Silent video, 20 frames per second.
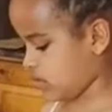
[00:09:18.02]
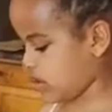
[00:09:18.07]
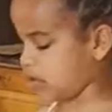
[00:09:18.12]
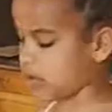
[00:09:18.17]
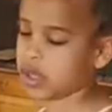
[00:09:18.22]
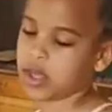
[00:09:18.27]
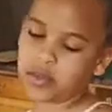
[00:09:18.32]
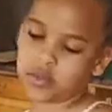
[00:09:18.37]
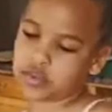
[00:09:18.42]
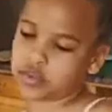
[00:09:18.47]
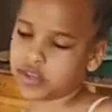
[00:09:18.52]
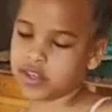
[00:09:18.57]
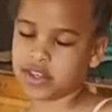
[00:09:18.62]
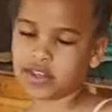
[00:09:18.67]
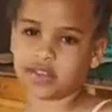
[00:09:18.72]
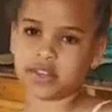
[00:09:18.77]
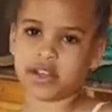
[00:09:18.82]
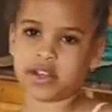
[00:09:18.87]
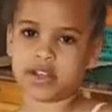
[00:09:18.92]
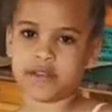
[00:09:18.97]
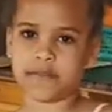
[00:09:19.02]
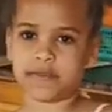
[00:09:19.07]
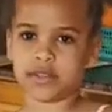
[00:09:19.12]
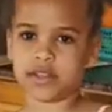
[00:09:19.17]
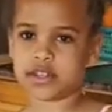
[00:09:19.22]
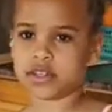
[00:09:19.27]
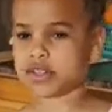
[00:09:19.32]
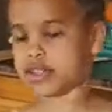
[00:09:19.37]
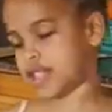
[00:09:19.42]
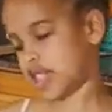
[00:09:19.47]
It's easier
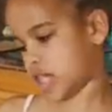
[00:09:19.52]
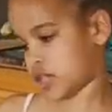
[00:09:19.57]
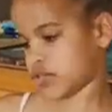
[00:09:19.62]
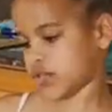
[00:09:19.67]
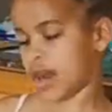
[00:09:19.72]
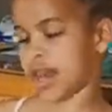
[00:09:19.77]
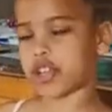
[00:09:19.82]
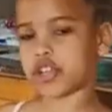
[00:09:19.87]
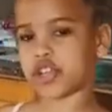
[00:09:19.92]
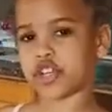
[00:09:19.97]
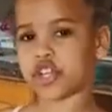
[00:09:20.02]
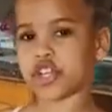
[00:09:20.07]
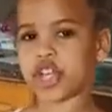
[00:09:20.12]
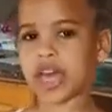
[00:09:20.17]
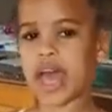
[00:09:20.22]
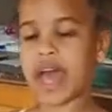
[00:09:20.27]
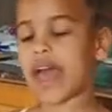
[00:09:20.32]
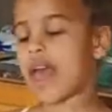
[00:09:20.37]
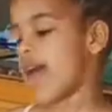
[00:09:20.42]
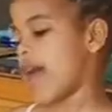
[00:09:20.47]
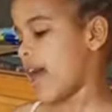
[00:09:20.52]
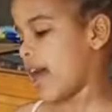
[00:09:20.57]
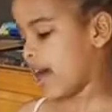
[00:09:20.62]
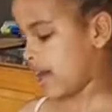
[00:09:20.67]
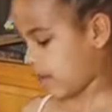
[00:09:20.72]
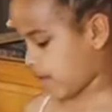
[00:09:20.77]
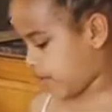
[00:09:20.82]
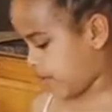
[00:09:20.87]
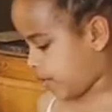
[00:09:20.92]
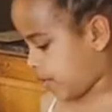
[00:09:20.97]
for decoration
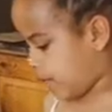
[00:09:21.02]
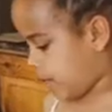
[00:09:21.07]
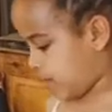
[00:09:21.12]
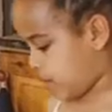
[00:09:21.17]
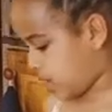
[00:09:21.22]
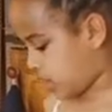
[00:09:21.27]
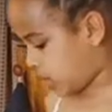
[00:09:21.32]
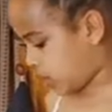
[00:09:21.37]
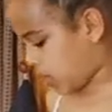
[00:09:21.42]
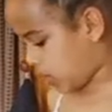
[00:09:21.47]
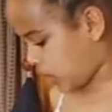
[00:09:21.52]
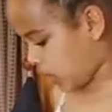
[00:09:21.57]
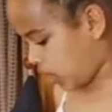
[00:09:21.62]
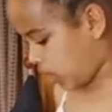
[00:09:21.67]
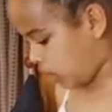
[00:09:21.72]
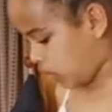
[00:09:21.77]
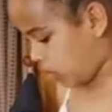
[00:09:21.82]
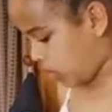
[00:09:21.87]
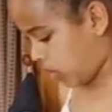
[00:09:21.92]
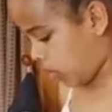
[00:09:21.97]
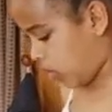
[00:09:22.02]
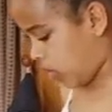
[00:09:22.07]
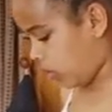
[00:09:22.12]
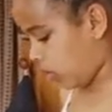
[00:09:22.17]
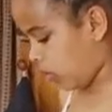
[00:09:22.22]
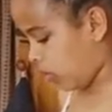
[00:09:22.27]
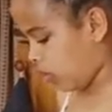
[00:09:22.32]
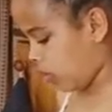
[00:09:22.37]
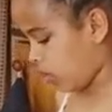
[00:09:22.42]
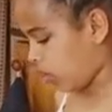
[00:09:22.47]
and for putting the icing on.